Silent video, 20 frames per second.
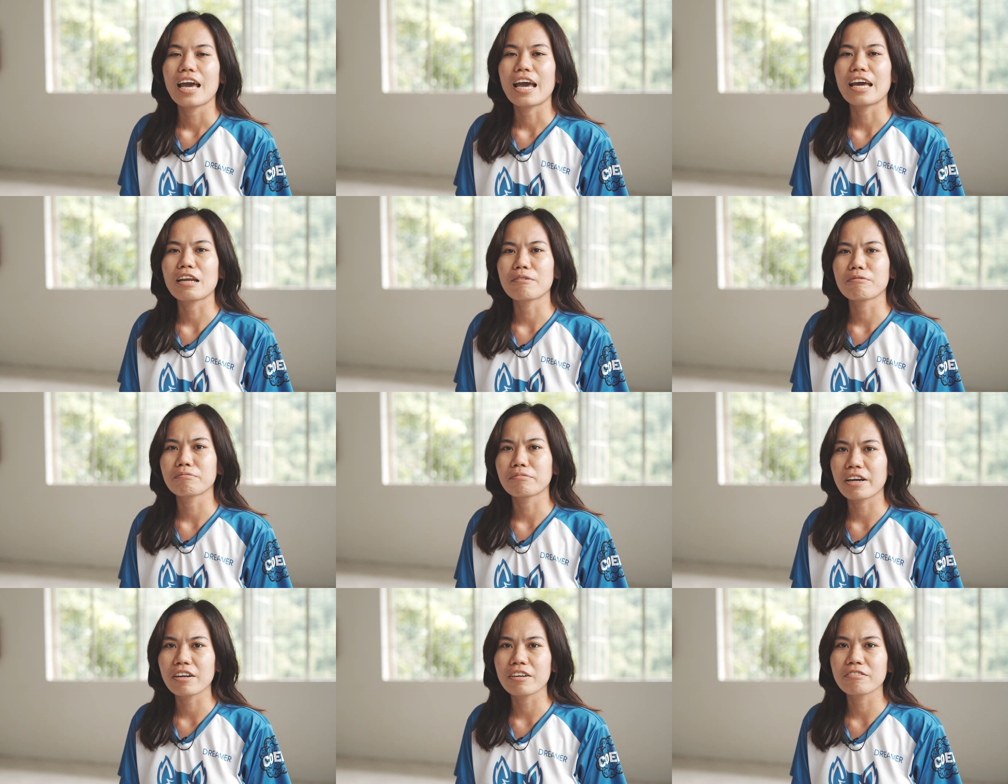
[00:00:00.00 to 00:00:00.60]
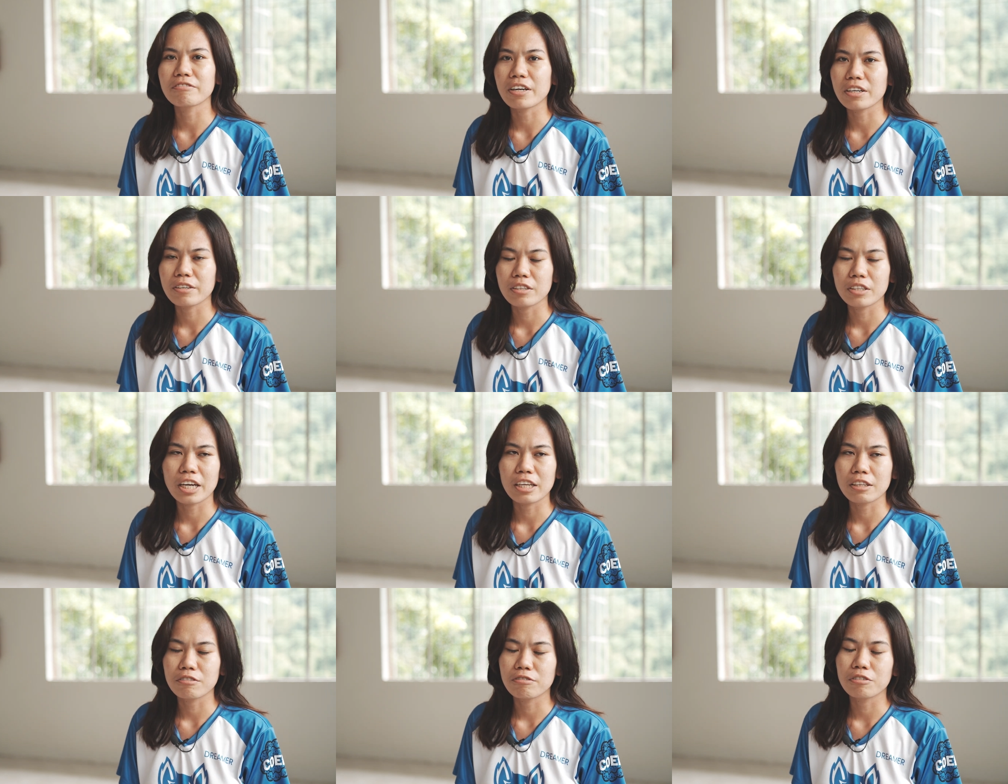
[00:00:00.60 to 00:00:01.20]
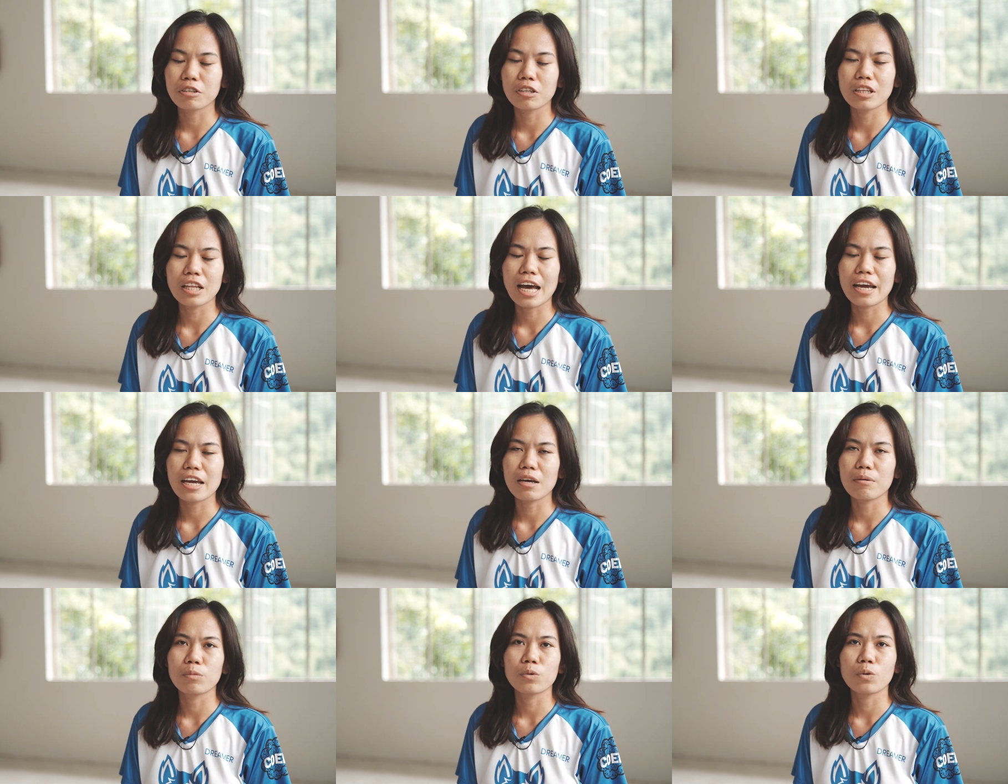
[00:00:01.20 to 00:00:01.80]
And I'm very, very grateful.
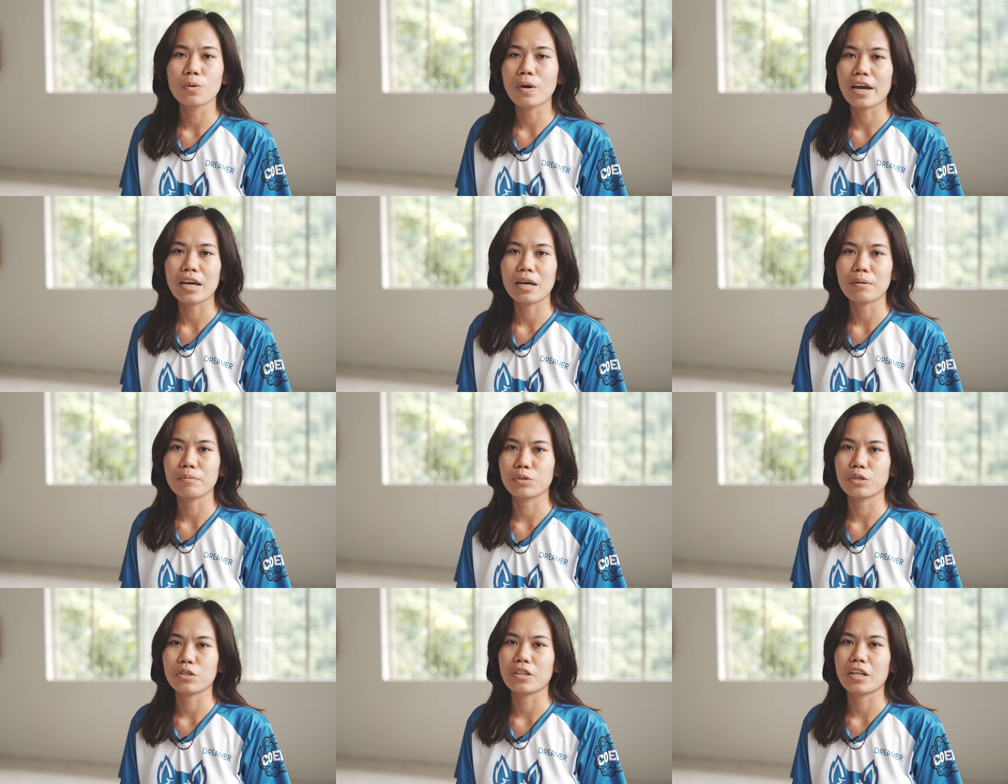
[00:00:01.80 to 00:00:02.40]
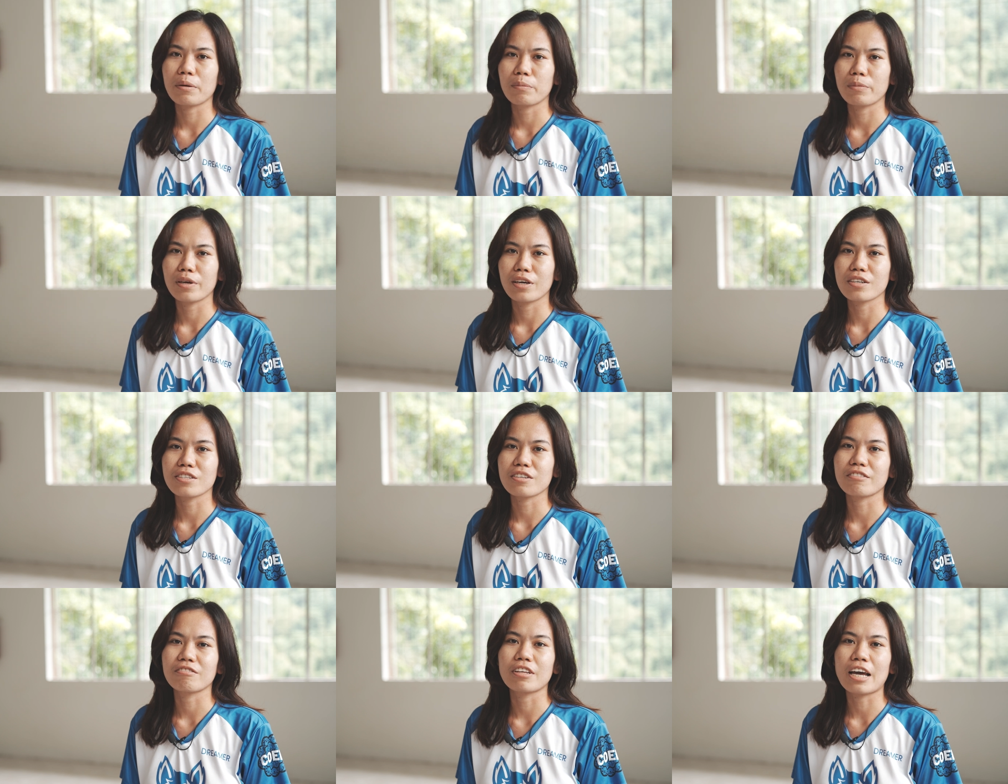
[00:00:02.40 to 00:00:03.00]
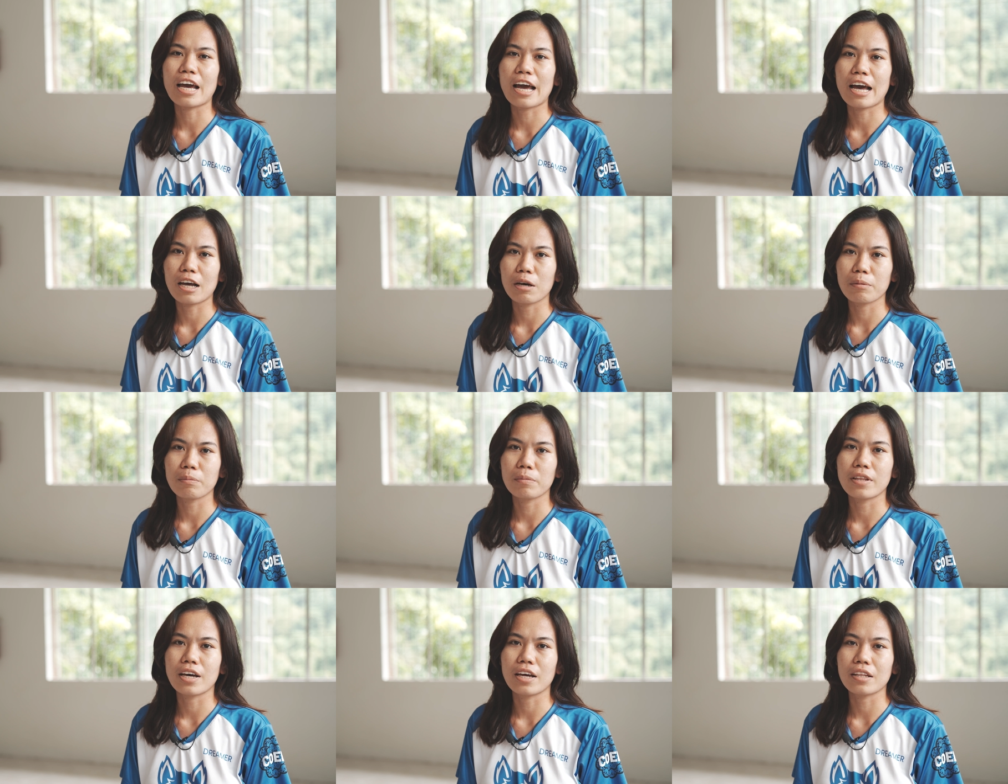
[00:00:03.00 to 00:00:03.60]
I am who I am today because of the
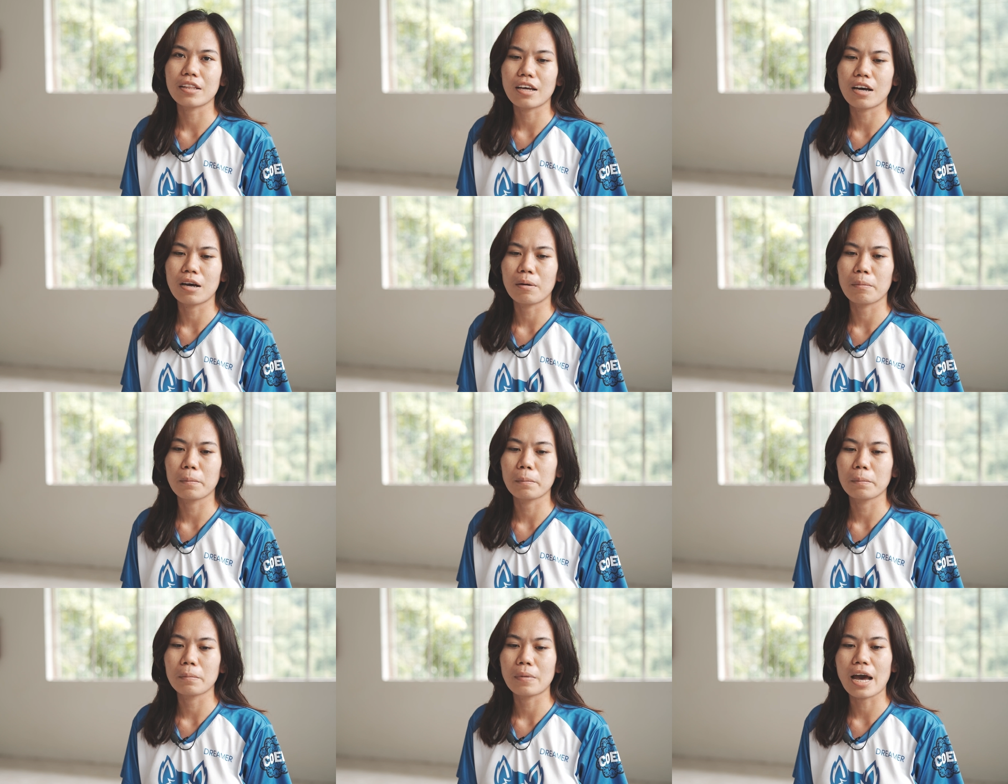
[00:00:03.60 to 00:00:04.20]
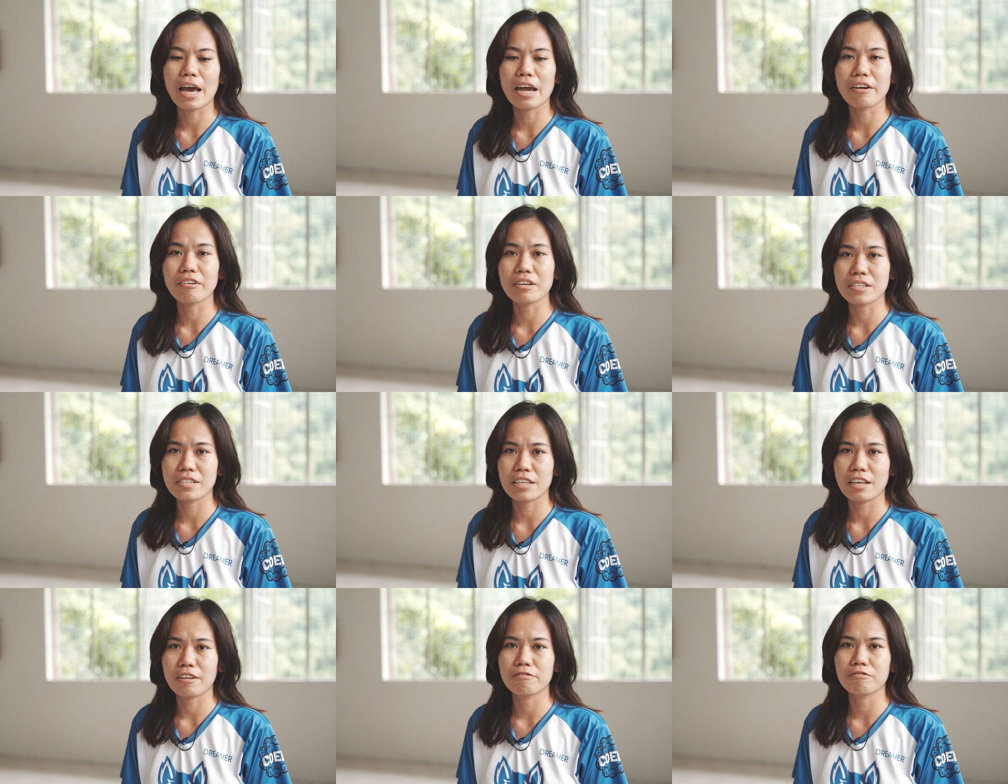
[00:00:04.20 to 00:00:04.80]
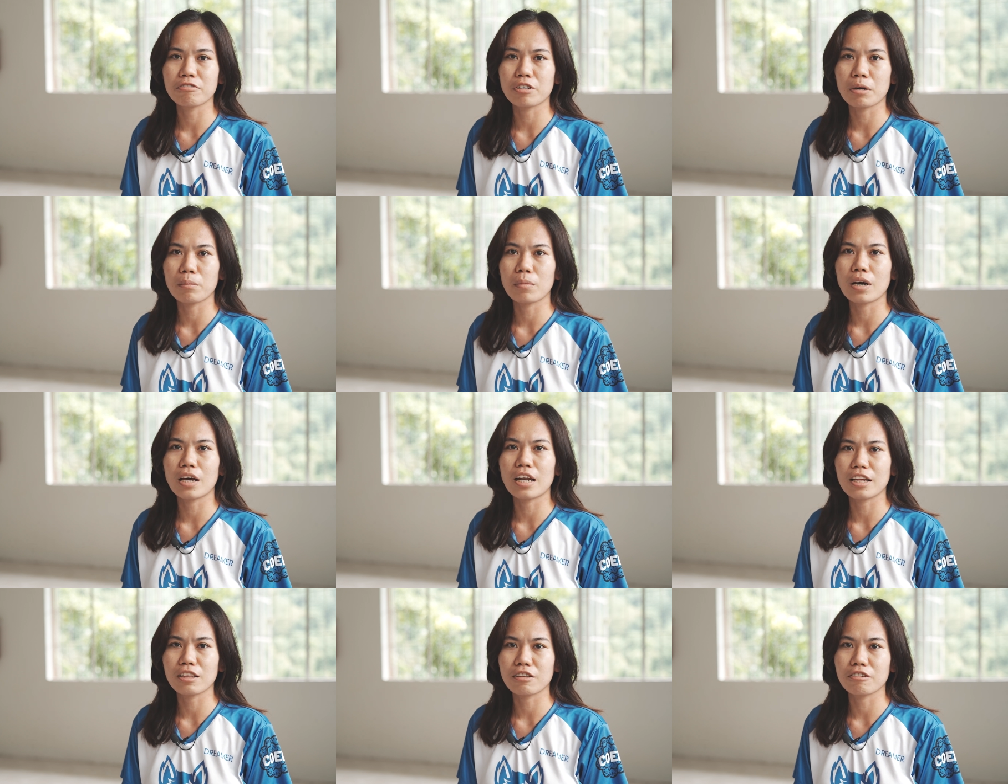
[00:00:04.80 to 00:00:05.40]
help that I received from
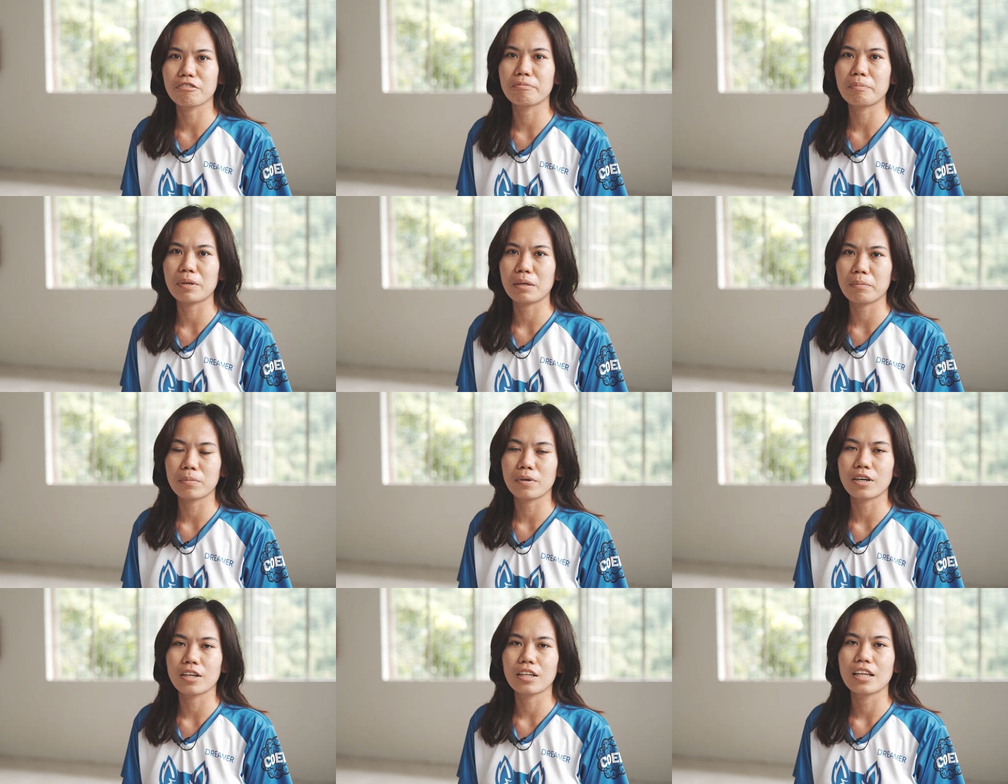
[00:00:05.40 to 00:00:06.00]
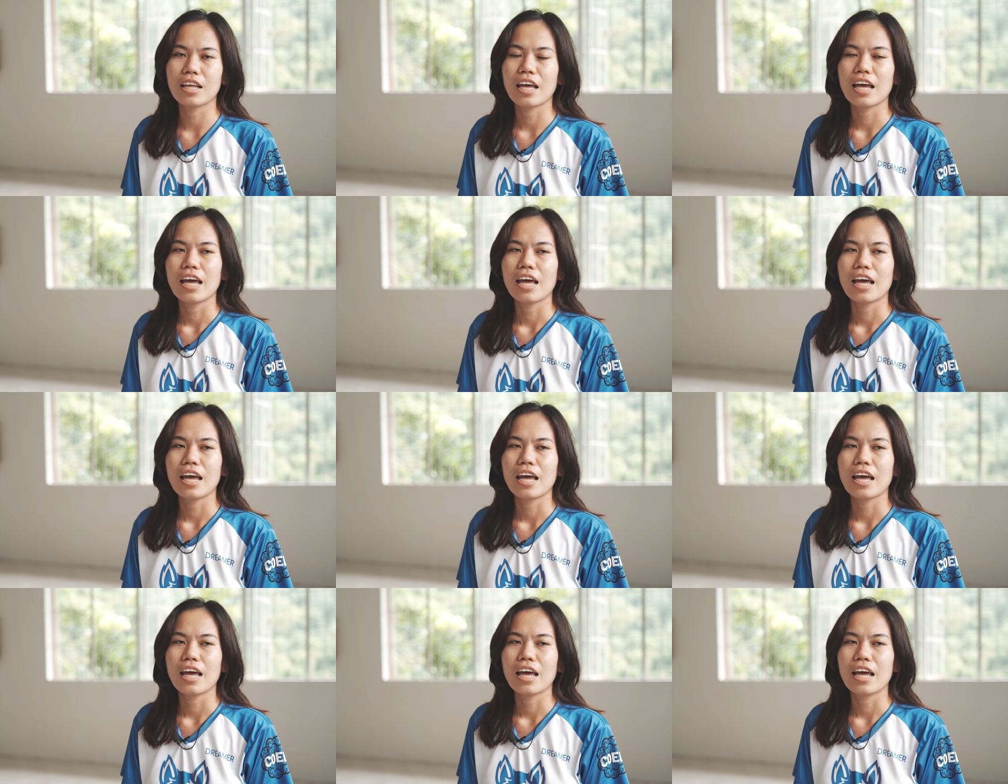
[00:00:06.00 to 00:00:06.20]
a lot of people.